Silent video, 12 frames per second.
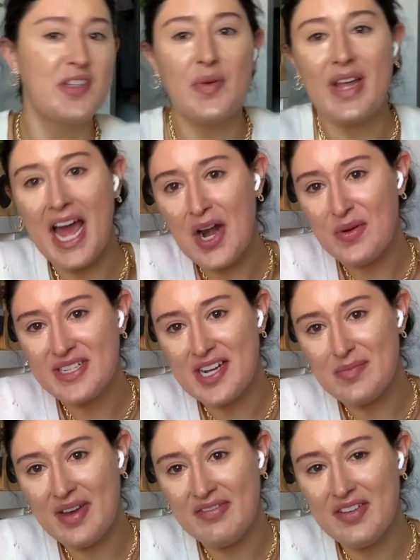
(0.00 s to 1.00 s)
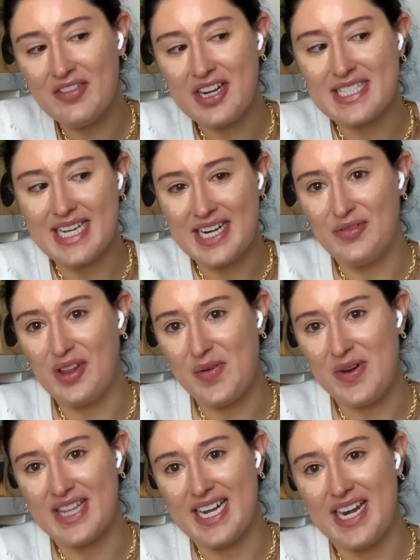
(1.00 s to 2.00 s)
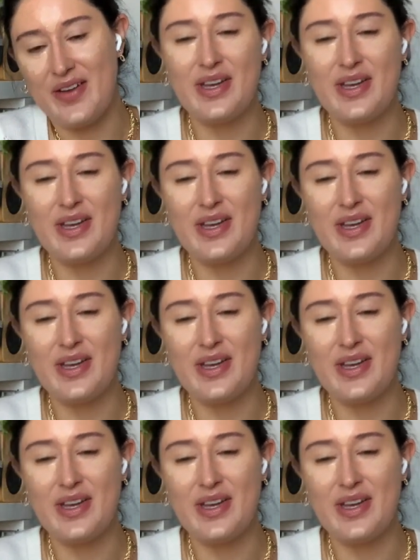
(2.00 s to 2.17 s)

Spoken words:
it kind of worked out in my favor because I didn't really want that anyways.